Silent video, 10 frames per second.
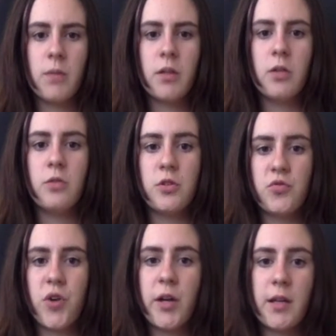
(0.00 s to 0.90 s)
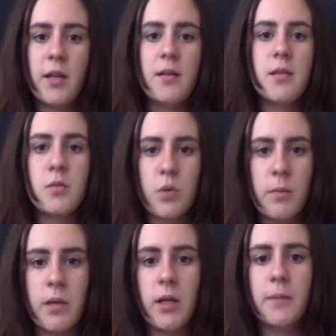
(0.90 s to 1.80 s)
includes running,
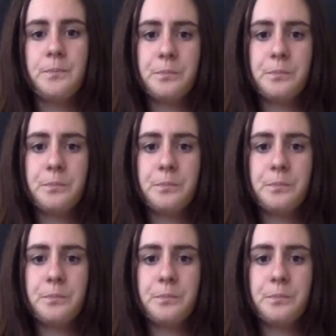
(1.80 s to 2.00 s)
swimming,